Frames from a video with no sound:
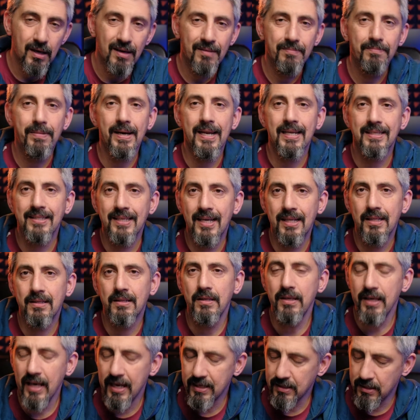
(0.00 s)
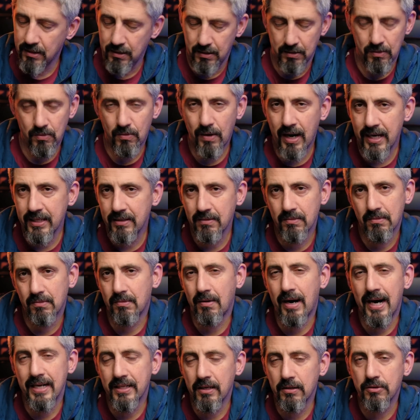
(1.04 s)
But I said, yes,
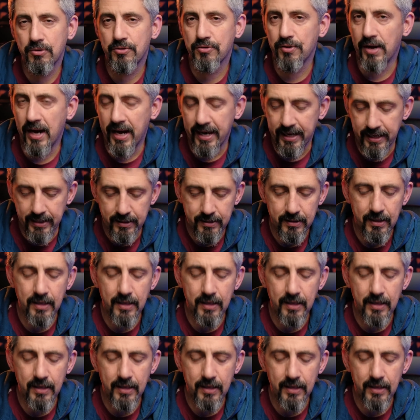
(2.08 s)
why not try it?